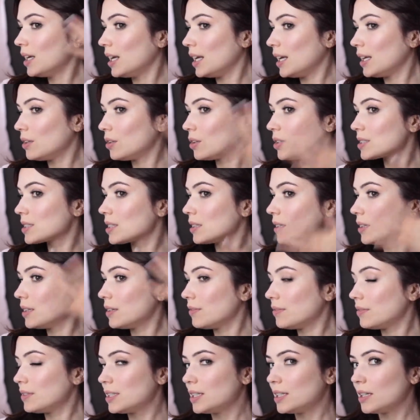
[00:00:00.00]
it looks
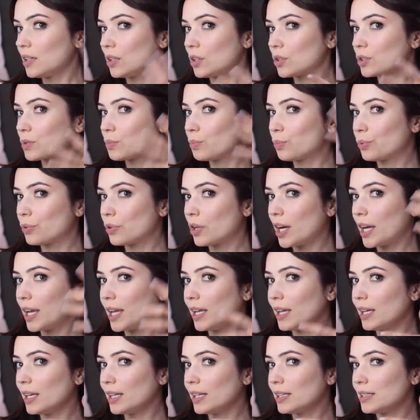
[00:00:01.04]
lifted, it looks
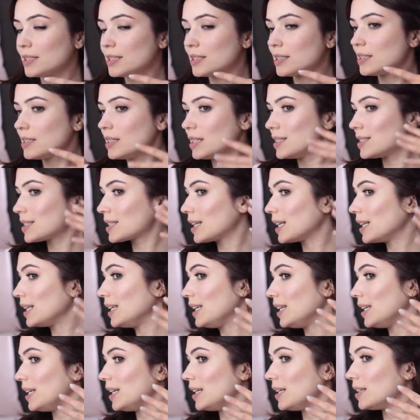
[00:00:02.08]
bright, it's
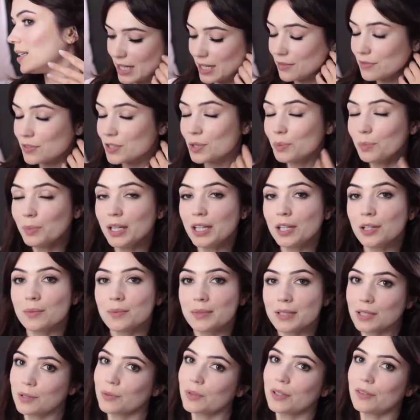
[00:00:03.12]
clean. And if somebody
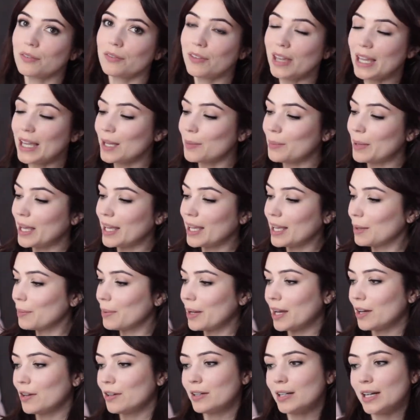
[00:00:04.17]
comes out with a fake baking
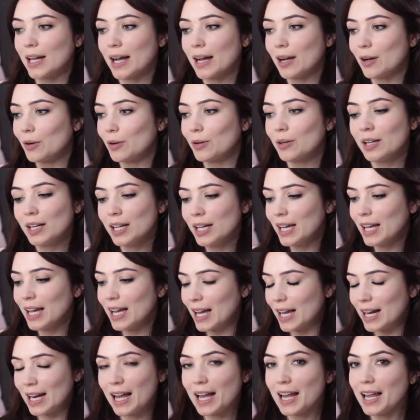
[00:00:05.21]
powder now,
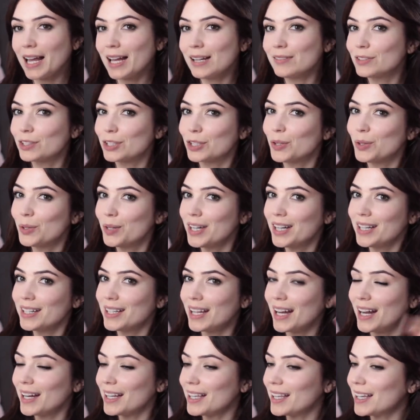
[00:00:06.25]
and I haven't coined
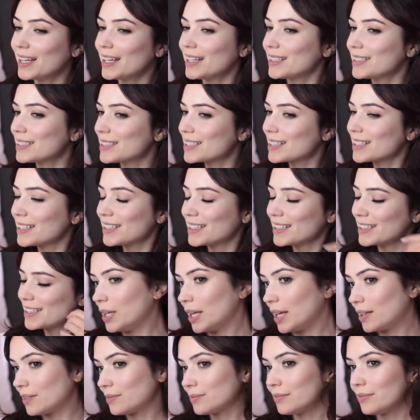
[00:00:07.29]
that yet,
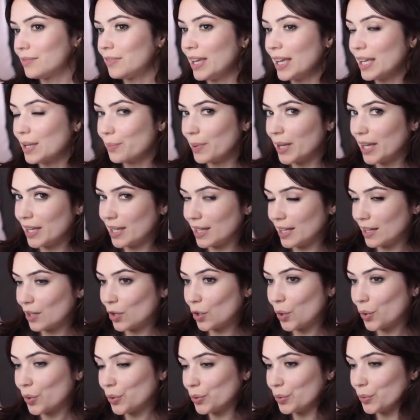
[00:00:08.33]
yeah, fake baking
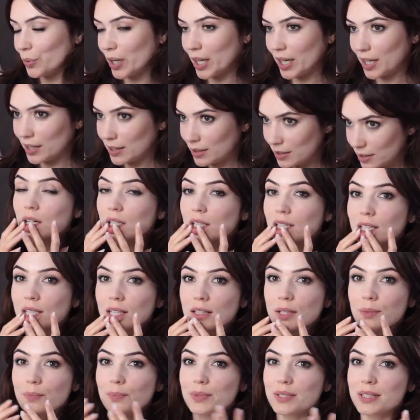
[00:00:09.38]
all the way. On the
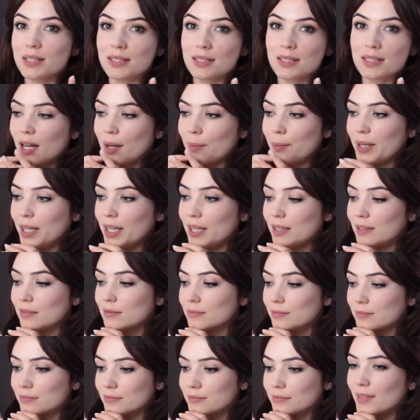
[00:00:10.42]
lips, I
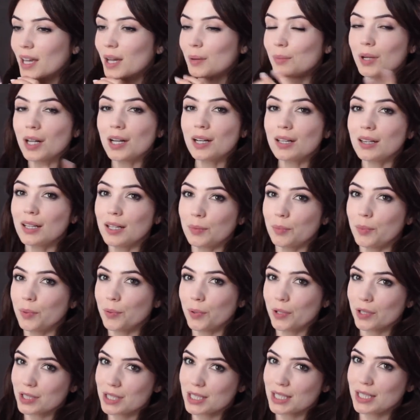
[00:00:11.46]
mean, I'm not a lip
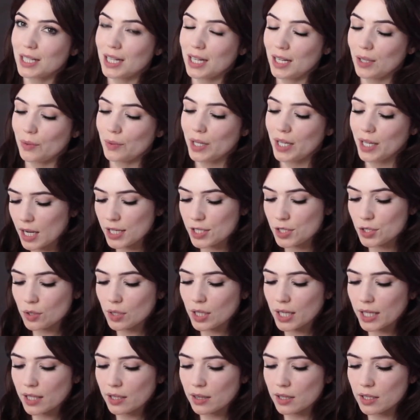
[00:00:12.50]
person anyway. I do
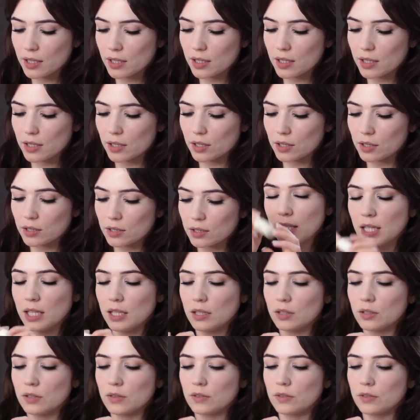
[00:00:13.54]
like the
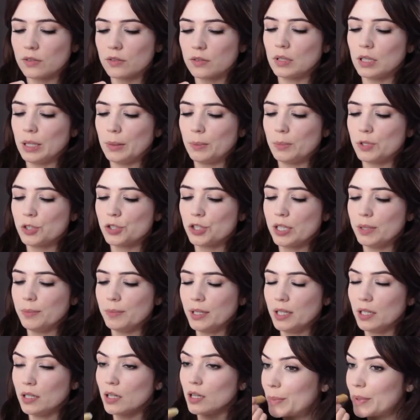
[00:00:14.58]
Kiehl's lip
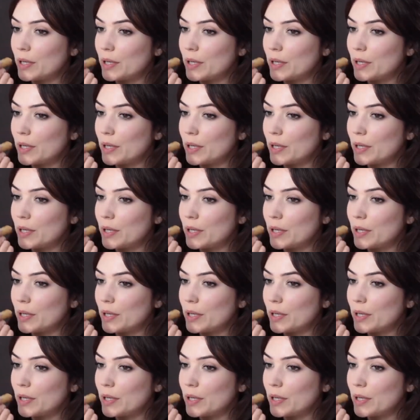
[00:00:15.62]
treatment